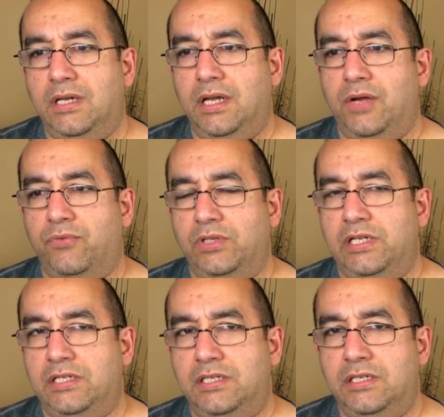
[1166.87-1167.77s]
Uh,
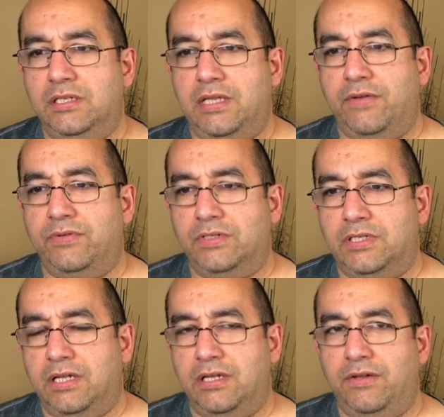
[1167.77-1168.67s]
release that was
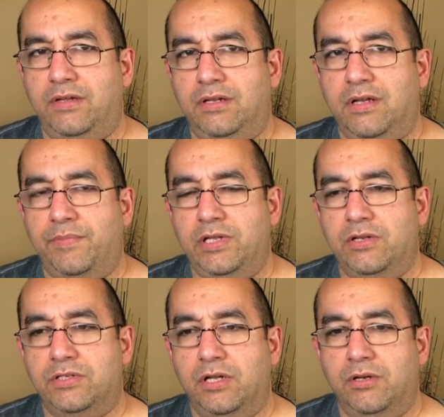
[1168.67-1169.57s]
uh, a couple of
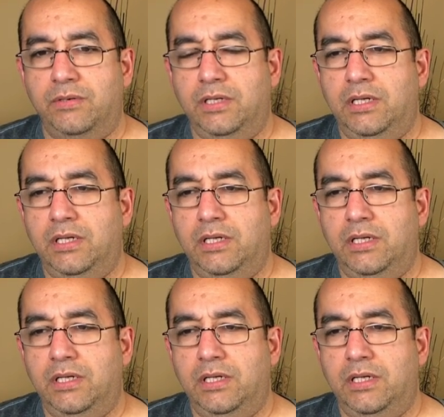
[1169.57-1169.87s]
years ago,